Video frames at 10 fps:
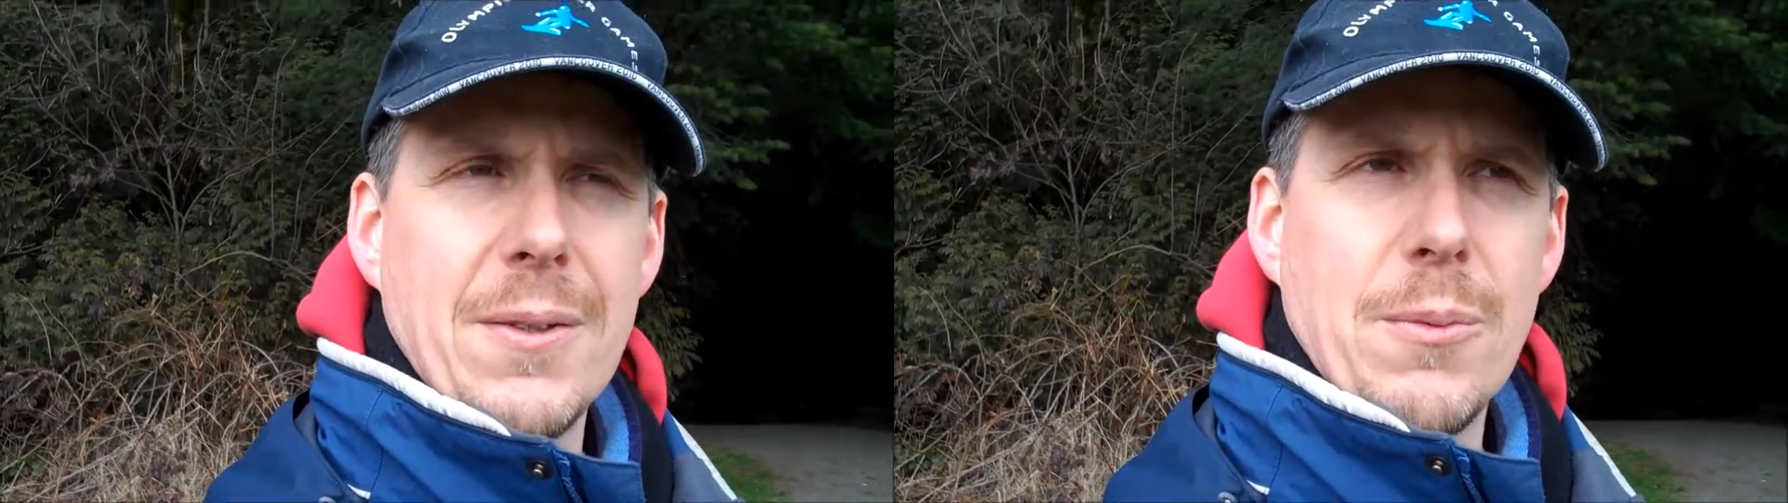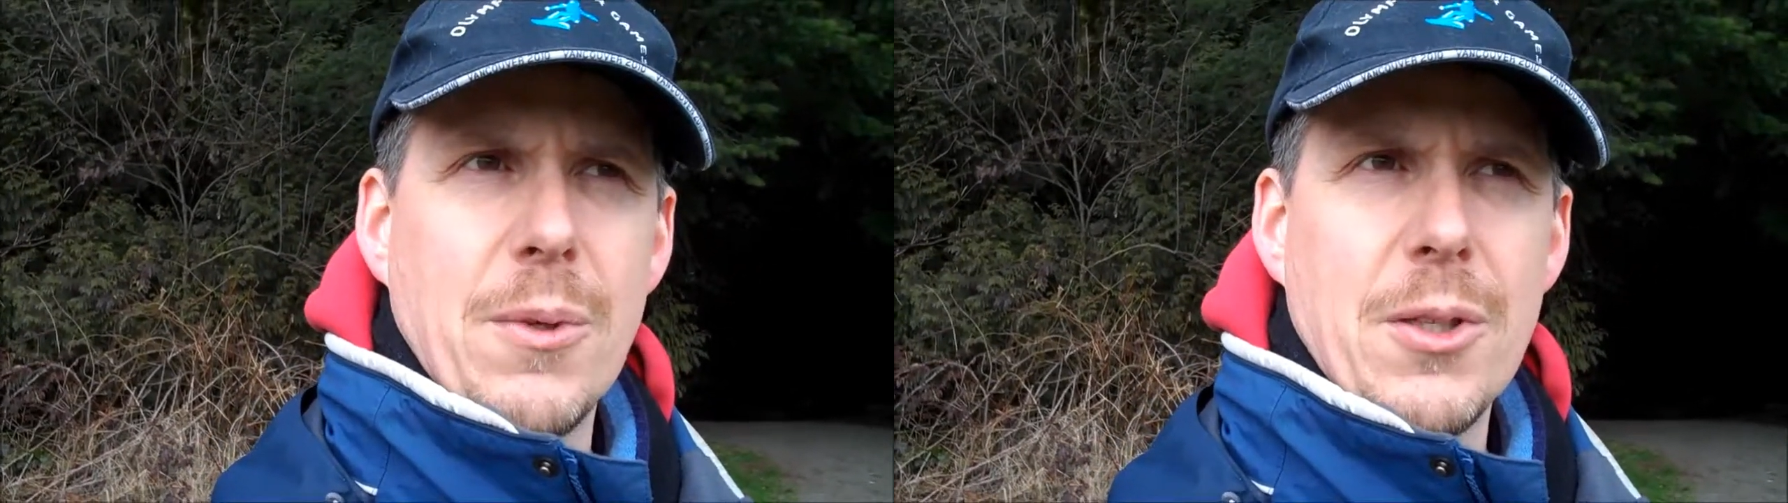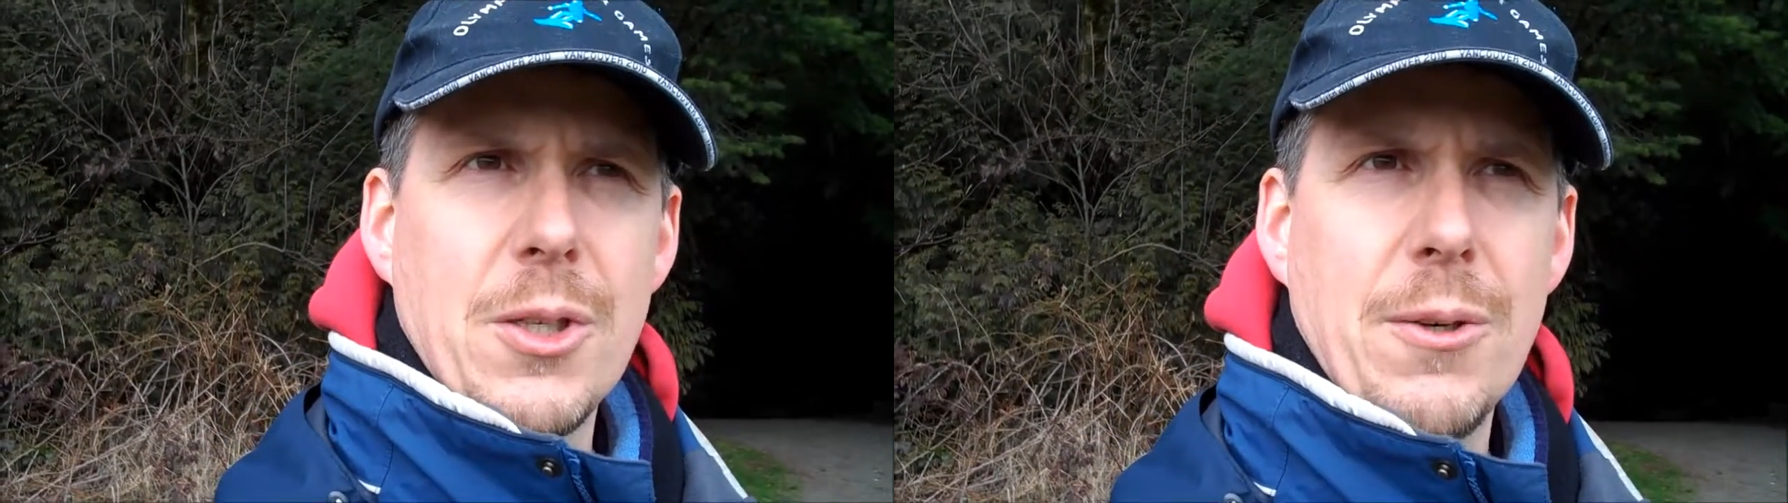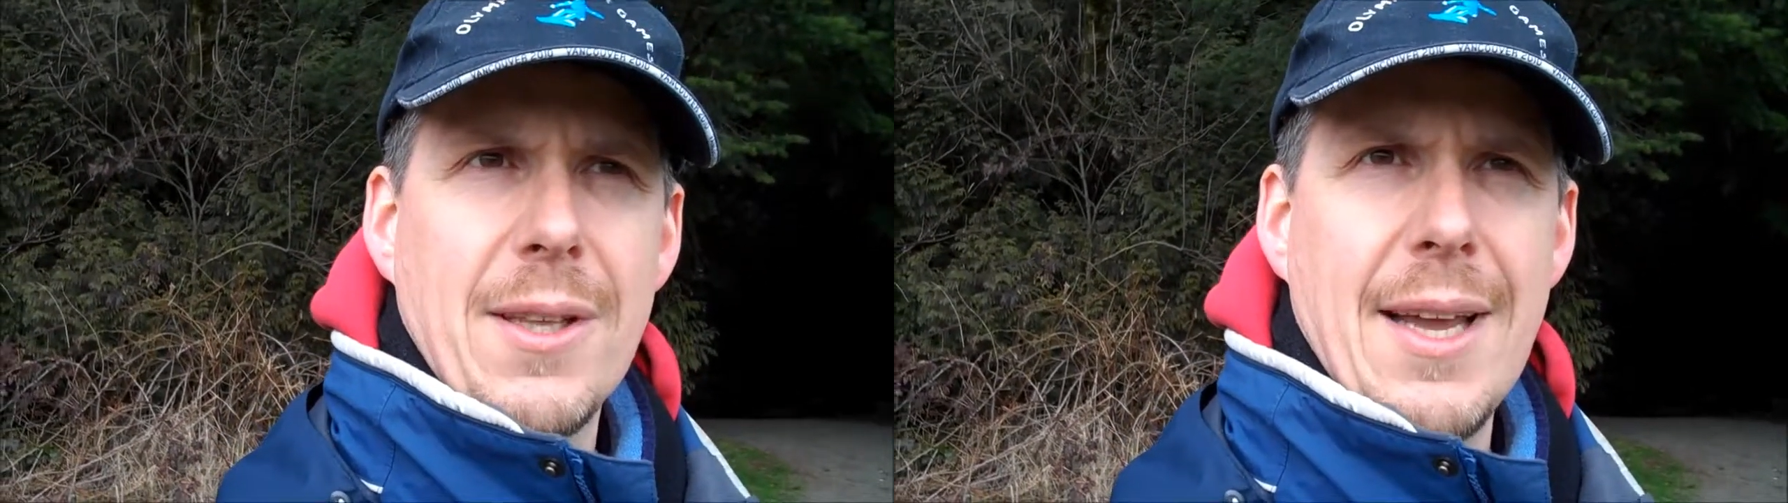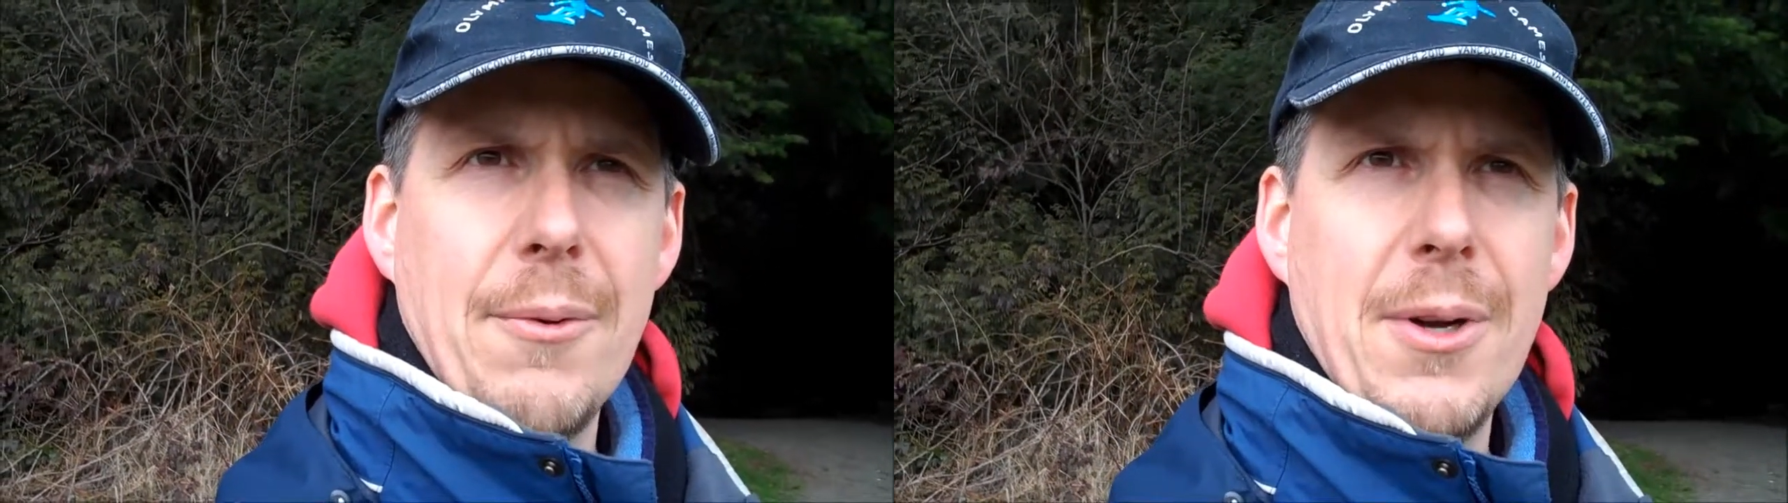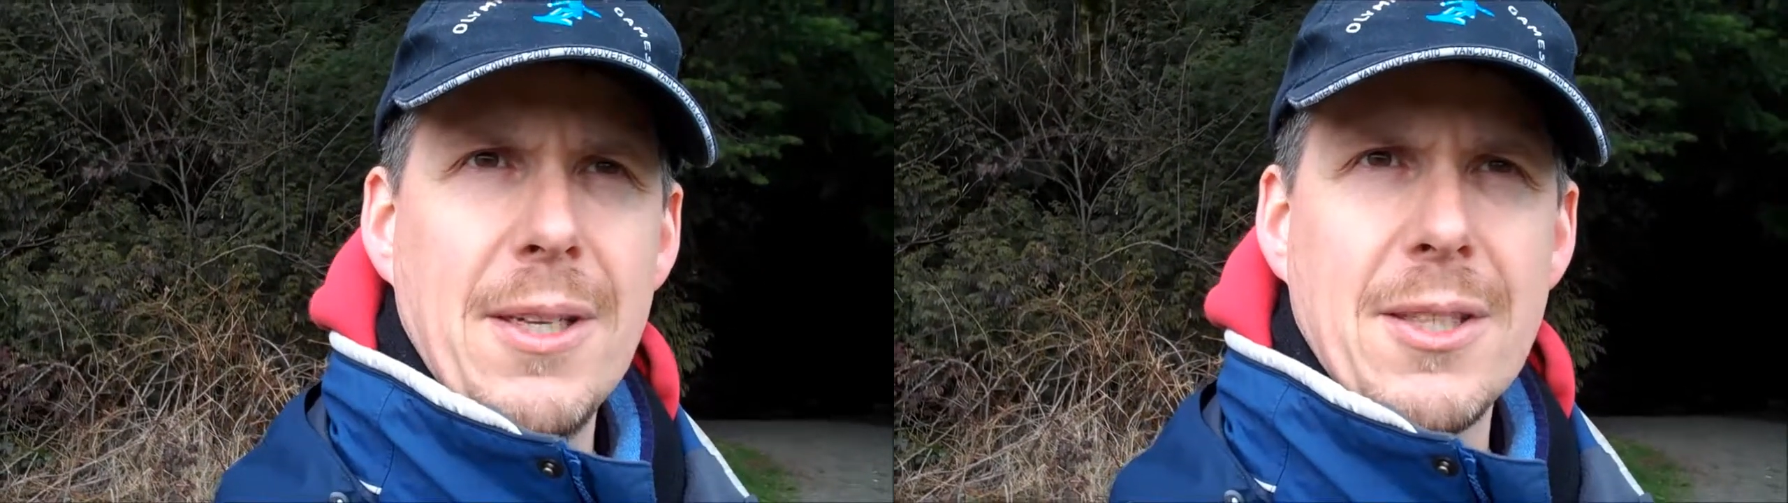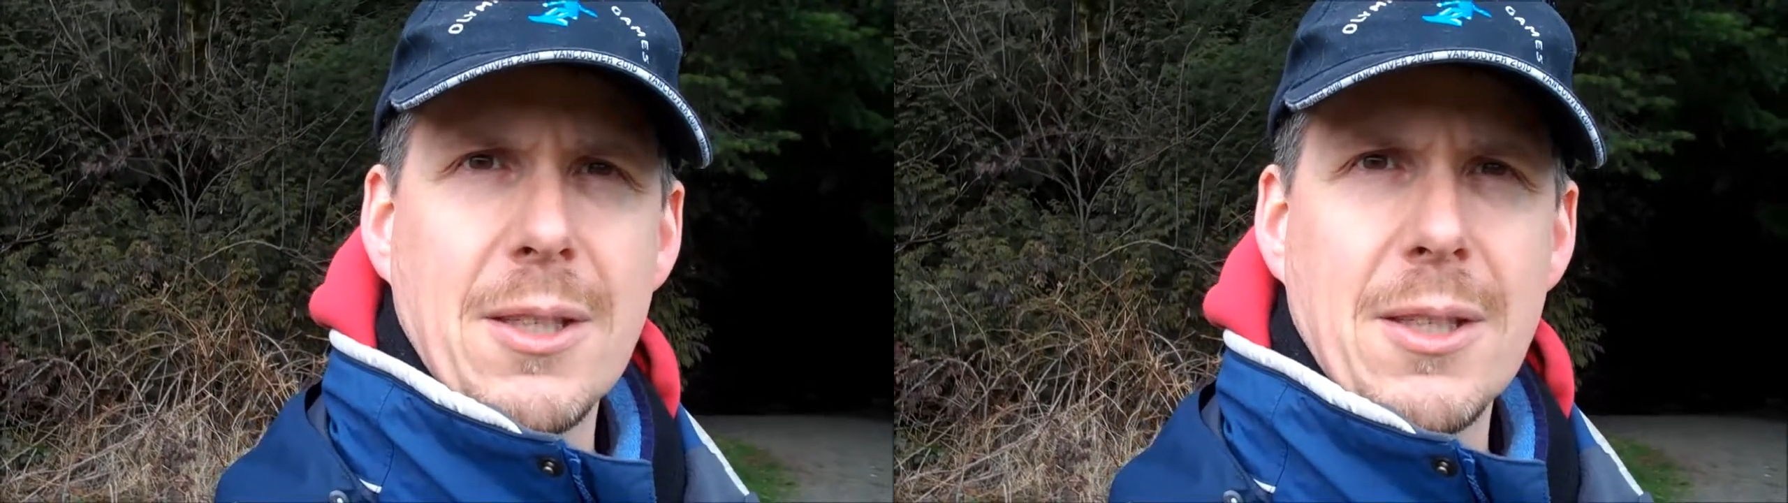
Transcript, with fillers: We'll show you that one. It's